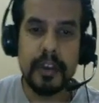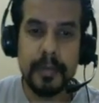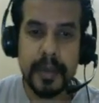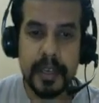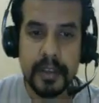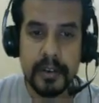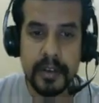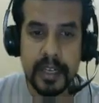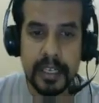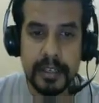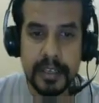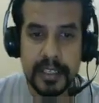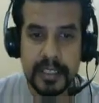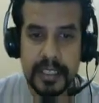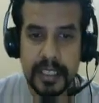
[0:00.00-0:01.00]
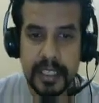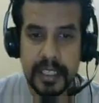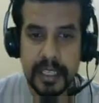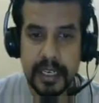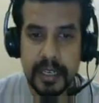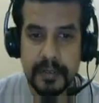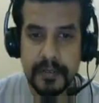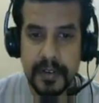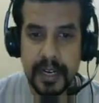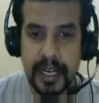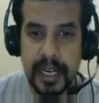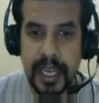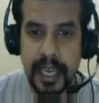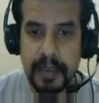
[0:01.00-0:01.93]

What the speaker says: So while opening Google you can see the different